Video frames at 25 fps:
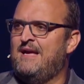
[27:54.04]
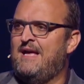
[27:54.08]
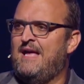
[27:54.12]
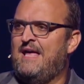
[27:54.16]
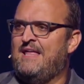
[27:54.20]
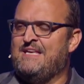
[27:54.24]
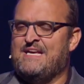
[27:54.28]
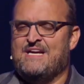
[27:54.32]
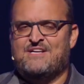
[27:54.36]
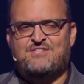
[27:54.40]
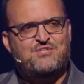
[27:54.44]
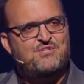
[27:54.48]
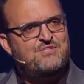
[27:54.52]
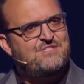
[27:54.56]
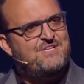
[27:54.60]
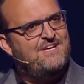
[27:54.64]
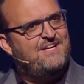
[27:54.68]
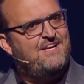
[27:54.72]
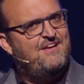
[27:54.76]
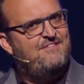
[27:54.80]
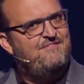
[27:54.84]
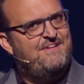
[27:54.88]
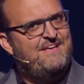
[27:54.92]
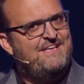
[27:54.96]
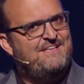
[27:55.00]
And yes, there's
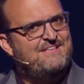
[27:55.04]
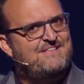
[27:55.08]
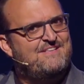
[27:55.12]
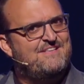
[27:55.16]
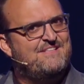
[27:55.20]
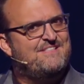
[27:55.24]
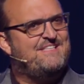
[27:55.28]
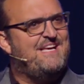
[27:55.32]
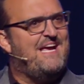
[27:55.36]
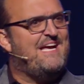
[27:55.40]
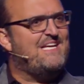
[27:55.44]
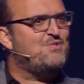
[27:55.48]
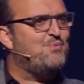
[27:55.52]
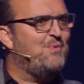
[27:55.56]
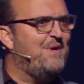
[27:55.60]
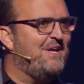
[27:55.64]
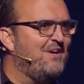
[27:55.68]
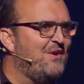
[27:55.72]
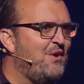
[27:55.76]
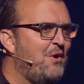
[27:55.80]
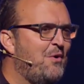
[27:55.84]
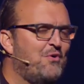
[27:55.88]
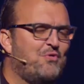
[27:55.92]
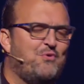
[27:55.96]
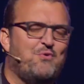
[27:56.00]
inconveniences. Yes, we can
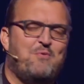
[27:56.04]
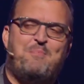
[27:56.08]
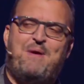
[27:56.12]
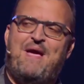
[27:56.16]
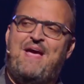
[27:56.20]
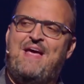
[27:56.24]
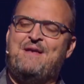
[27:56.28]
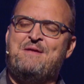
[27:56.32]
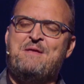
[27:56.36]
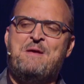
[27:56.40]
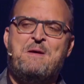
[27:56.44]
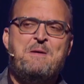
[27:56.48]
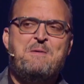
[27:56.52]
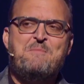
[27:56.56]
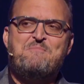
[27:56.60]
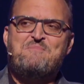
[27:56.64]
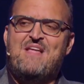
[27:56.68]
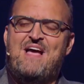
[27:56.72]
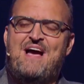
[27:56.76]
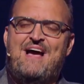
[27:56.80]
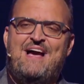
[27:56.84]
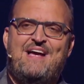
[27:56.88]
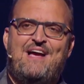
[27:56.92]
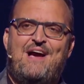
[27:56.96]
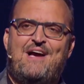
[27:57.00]
go through pain.
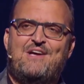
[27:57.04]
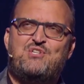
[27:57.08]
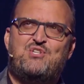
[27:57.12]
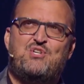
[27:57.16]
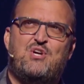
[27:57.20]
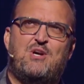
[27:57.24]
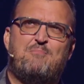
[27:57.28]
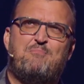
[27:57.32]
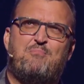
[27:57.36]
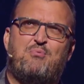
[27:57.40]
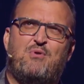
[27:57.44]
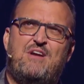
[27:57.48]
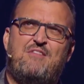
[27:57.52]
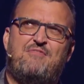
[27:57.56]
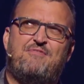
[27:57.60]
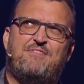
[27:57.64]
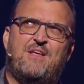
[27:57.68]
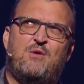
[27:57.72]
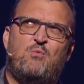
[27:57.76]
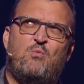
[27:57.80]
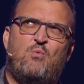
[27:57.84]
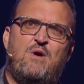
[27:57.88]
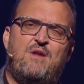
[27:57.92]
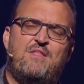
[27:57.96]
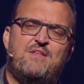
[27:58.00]
I, I, shared briefly
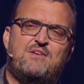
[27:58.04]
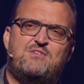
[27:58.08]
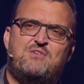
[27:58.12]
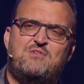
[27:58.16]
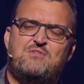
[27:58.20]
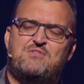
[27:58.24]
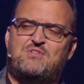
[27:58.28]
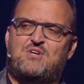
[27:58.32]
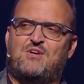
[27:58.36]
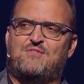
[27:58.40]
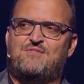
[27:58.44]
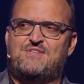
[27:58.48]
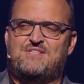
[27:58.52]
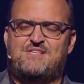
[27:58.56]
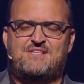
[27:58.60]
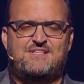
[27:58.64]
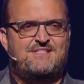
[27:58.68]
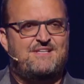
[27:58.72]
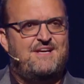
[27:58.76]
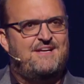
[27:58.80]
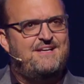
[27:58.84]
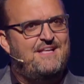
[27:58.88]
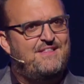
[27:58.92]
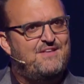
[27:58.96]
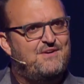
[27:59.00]
in one of the two services
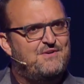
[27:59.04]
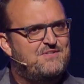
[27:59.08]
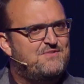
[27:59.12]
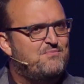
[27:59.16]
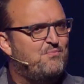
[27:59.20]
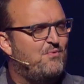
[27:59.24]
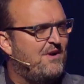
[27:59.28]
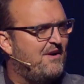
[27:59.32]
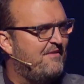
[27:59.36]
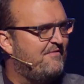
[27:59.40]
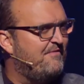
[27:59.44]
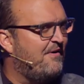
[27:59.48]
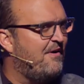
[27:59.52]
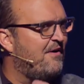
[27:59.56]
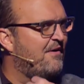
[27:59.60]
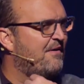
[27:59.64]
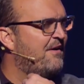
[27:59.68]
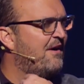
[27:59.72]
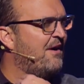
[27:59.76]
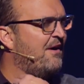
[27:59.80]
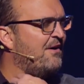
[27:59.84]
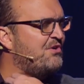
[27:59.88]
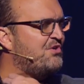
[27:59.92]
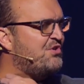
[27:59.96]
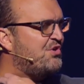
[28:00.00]
Sunday, there's one of our,
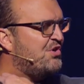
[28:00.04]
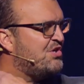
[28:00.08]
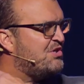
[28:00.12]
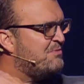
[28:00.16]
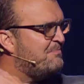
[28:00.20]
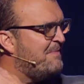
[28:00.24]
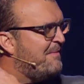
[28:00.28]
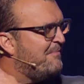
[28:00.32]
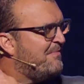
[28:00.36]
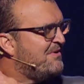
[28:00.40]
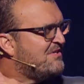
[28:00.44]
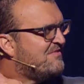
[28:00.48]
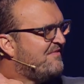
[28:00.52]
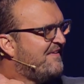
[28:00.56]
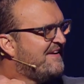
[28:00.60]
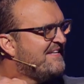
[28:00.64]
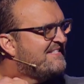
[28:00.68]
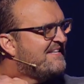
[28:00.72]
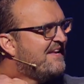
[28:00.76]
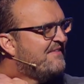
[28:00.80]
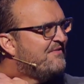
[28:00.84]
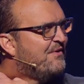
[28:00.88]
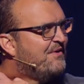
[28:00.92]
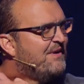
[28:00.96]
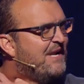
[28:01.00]
our church members, if I
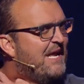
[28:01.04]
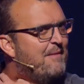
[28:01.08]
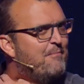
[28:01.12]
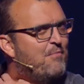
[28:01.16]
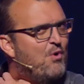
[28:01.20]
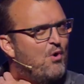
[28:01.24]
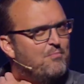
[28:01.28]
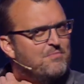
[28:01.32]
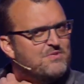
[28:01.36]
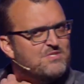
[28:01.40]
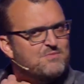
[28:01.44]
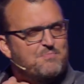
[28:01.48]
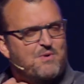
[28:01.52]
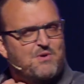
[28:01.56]
said their name, almost